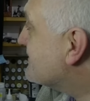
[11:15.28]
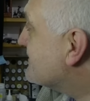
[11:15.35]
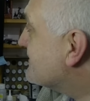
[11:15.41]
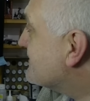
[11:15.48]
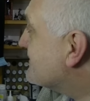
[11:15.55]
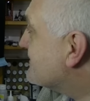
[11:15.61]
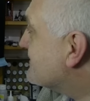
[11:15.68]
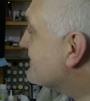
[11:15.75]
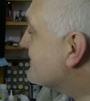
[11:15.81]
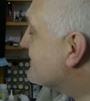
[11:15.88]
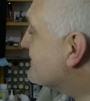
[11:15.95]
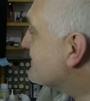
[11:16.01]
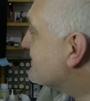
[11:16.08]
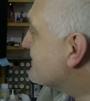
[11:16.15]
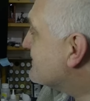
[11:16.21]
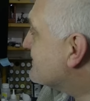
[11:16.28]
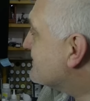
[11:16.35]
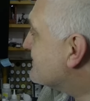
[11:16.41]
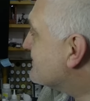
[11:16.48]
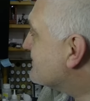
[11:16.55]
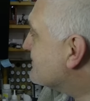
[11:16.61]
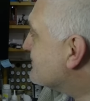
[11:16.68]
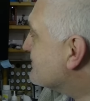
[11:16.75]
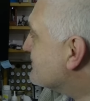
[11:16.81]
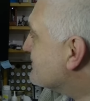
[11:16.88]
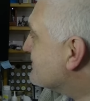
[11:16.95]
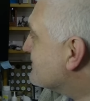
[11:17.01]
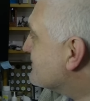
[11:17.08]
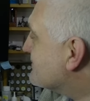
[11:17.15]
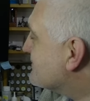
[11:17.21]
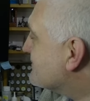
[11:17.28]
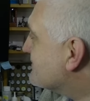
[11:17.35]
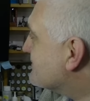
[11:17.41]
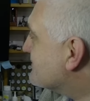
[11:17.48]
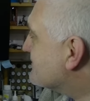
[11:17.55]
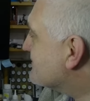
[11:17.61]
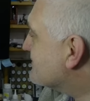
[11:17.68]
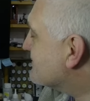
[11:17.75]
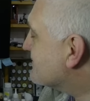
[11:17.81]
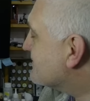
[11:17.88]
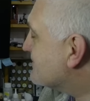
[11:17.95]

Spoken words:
No words are spoken by the person on screen.